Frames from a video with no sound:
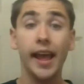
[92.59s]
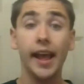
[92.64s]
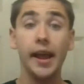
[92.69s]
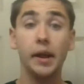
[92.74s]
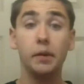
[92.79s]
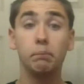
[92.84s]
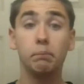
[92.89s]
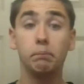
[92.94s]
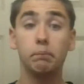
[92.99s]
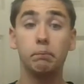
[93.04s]

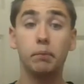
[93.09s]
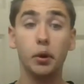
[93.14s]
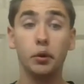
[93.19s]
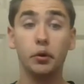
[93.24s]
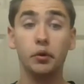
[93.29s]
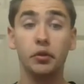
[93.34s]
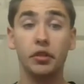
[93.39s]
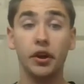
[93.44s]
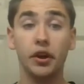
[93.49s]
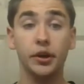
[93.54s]
in
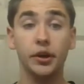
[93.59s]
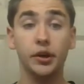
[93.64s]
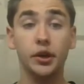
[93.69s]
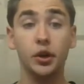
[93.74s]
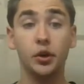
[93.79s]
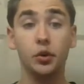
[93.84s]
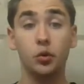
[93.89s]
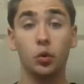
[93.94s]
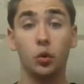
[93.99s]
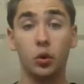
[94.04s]
both
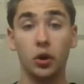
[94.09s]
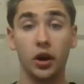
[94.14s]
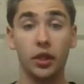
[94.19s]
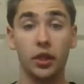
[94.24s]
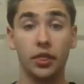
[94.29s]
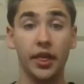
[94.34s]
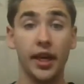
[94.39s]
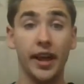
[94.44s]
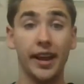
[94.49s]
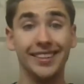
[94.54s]
the
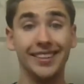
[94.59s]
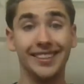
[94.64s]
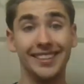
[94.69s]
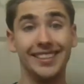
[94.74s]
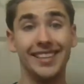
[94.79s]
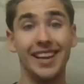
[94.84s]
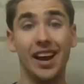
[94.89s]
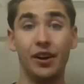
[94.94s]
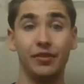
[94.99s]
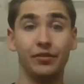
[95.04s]
North and
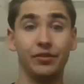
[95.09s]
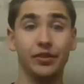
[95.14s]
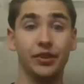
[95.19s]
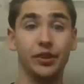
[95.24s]
South.